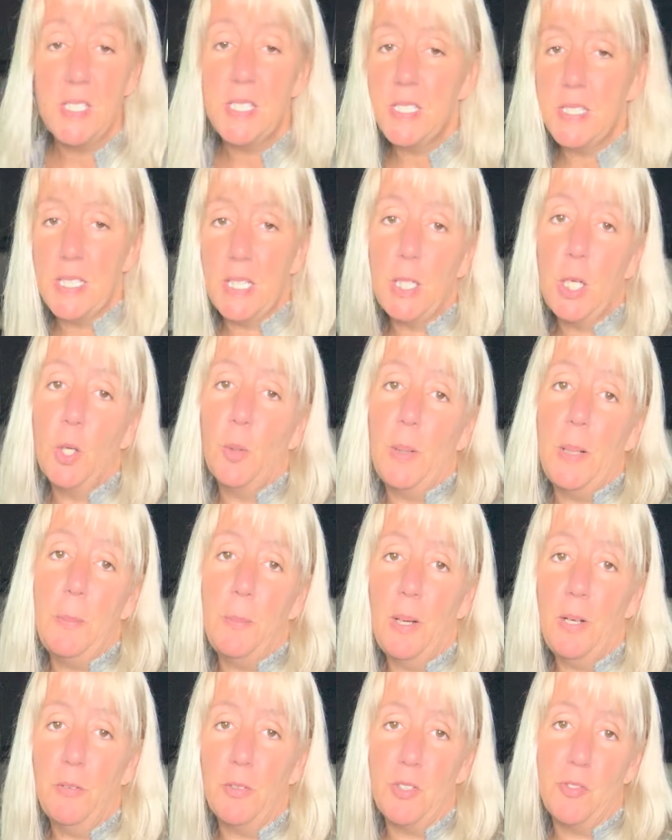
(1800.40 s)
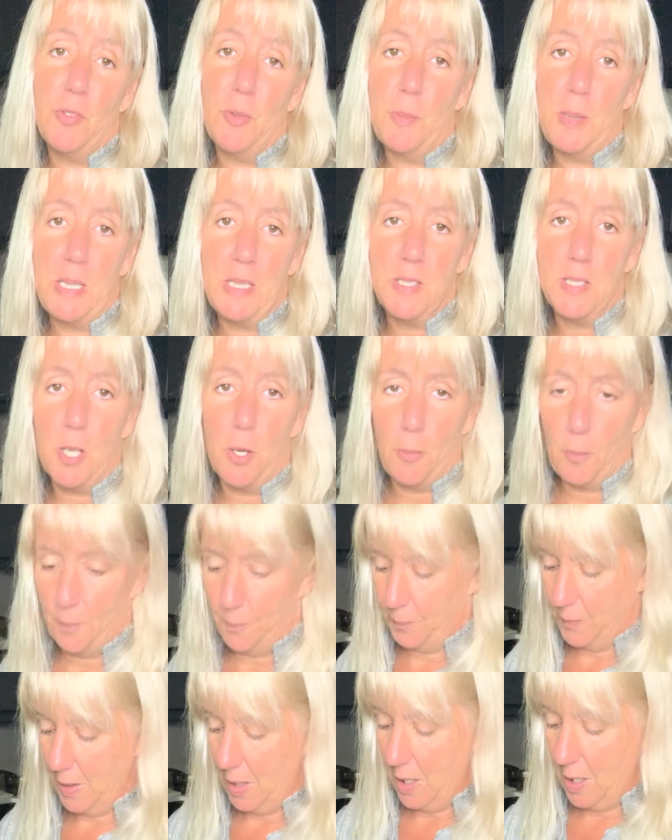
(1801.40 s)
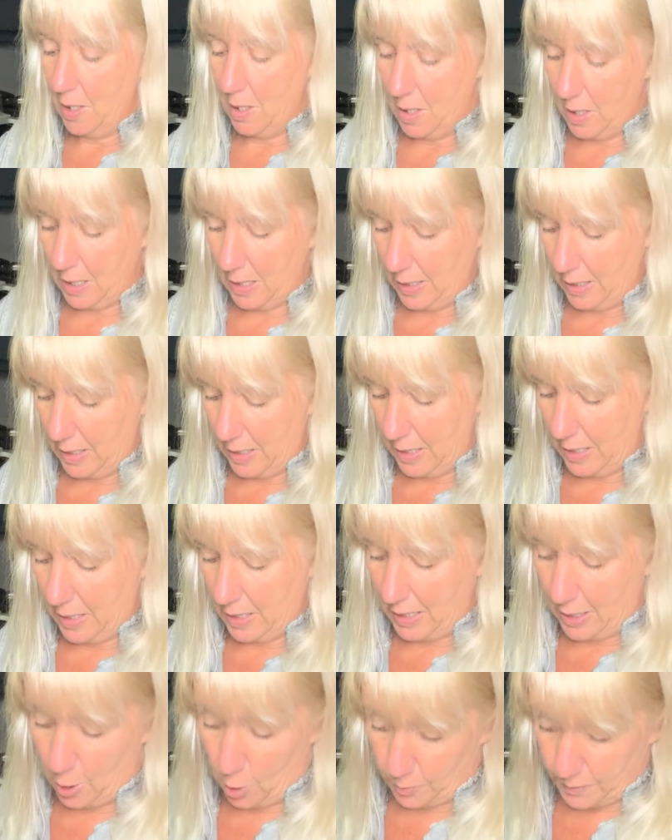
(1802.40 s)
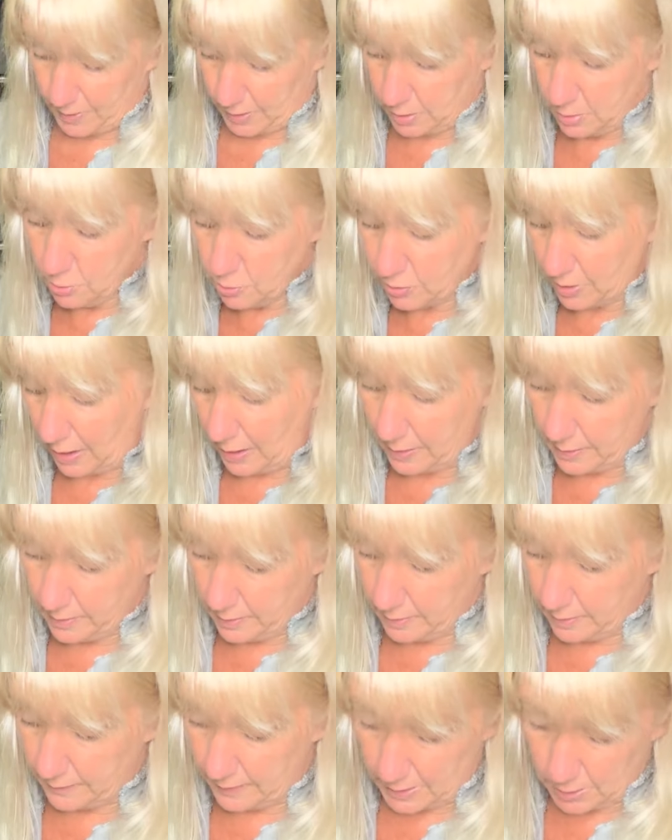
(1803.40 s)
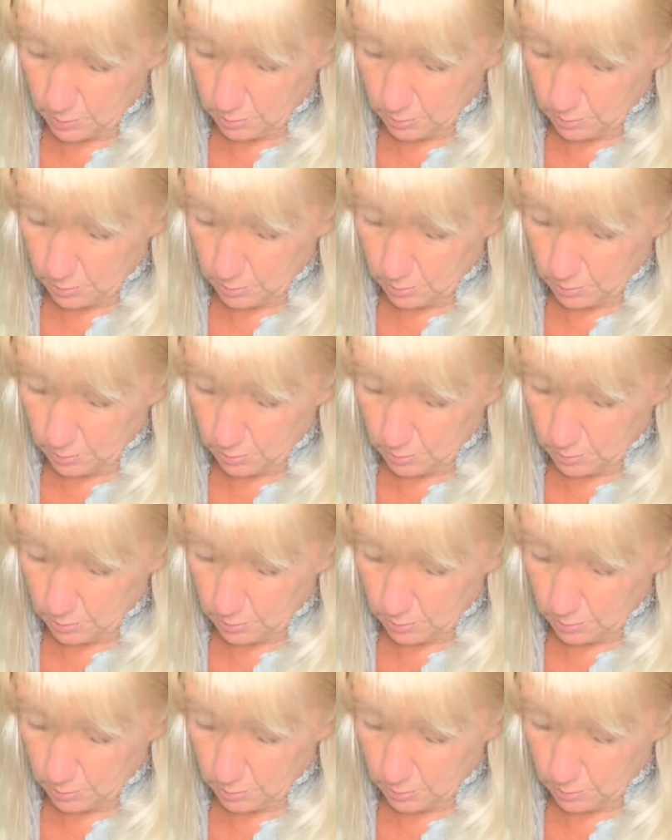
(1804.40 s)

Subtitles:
is like a great breakfast for me. So I hope that you try it and that you